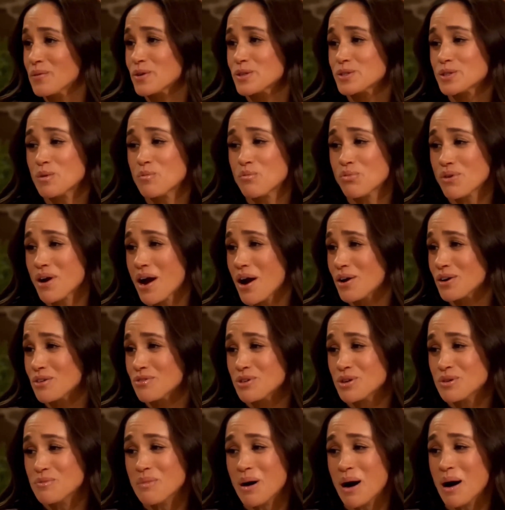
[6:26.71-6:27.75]
The source
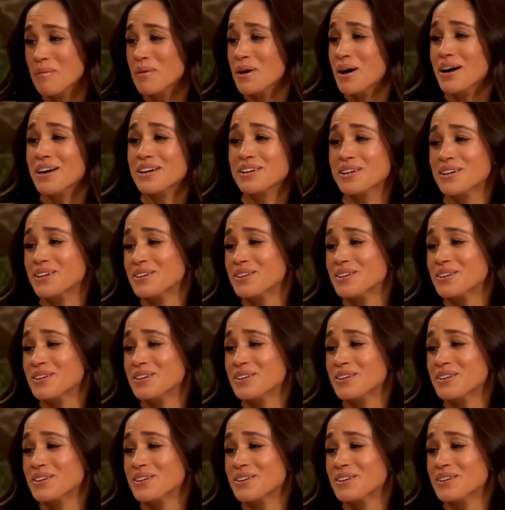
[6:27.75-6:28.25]
allegedly said,